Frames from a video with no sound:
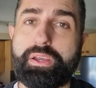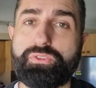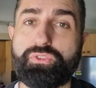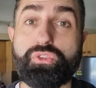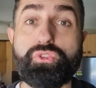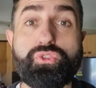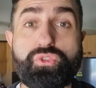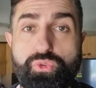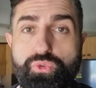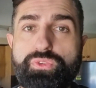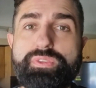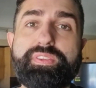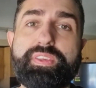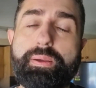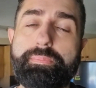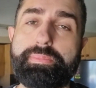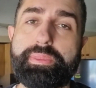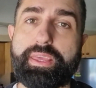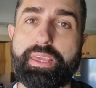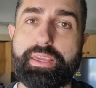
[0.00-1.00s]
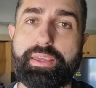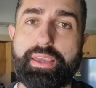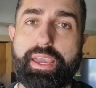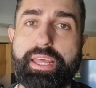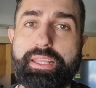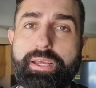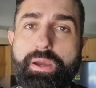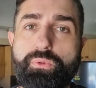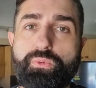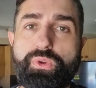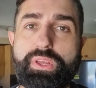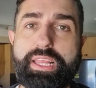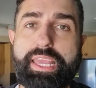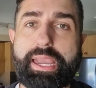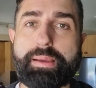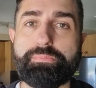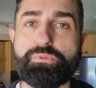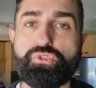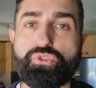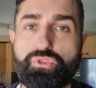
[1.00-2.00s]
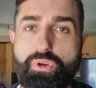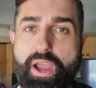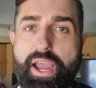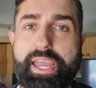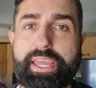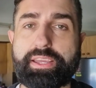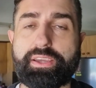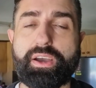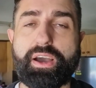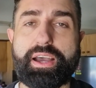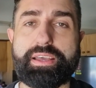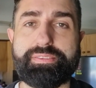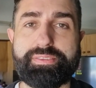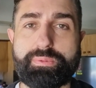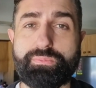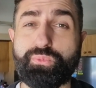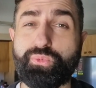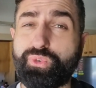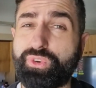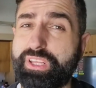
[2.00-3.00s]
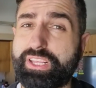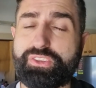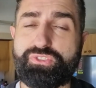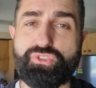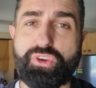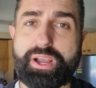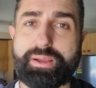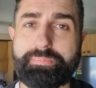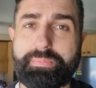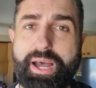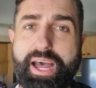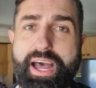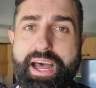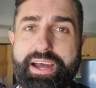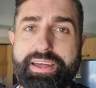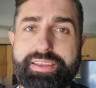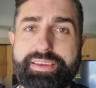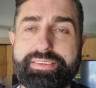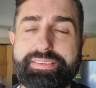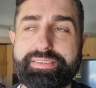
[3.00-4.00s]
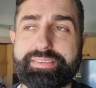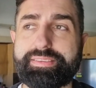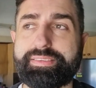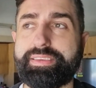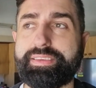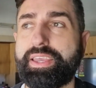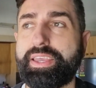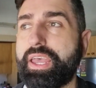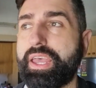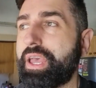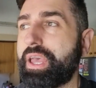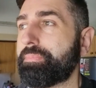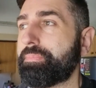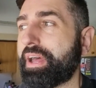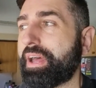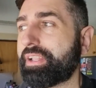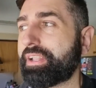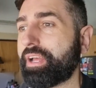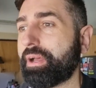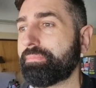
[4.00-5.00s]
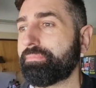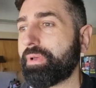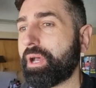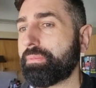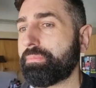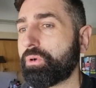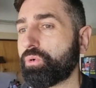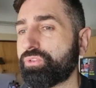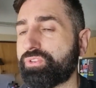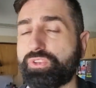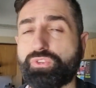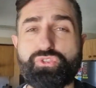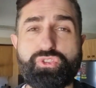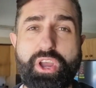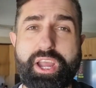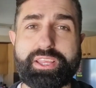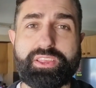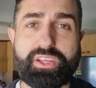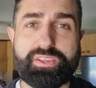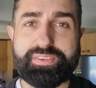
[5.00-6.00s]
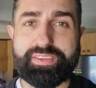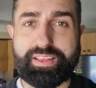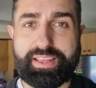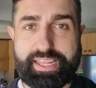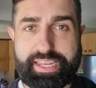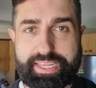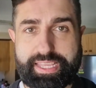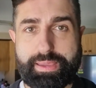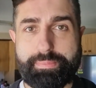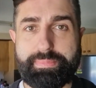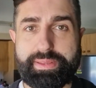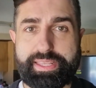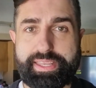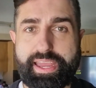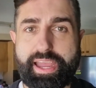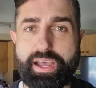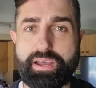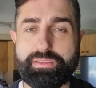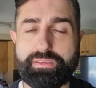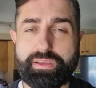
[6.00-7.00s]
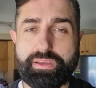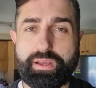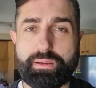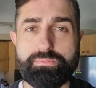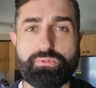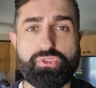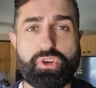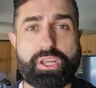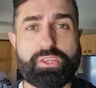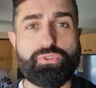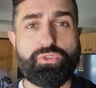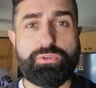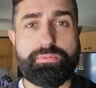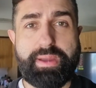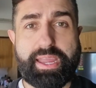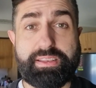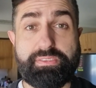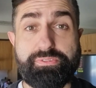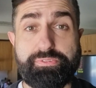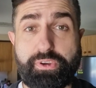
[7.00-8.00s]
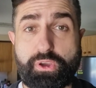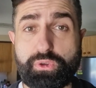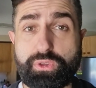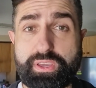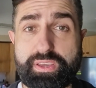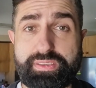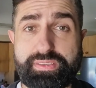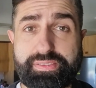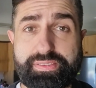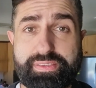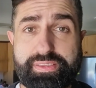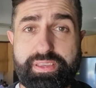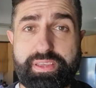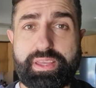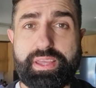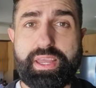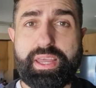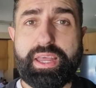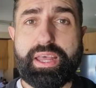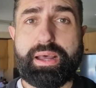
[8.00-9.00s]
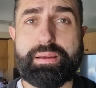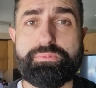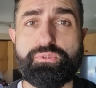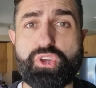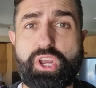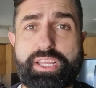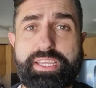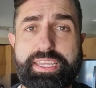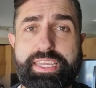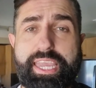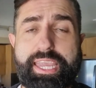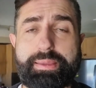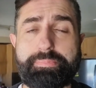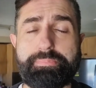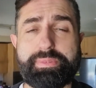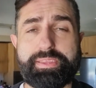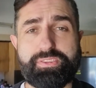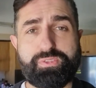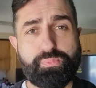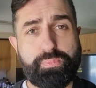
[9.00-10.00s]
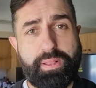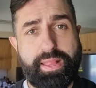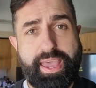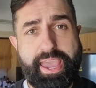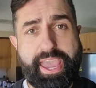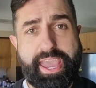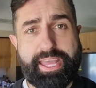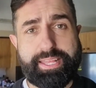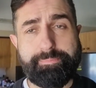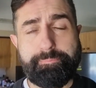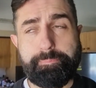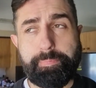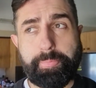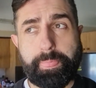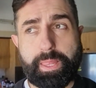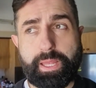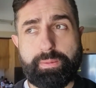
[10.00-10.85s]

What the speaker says: to do something. And I really am trying, guys. I'm really trying my hardest. But I'm also trying not to let it get me down. I'm trying to remain focused. I'm trying to keep this plan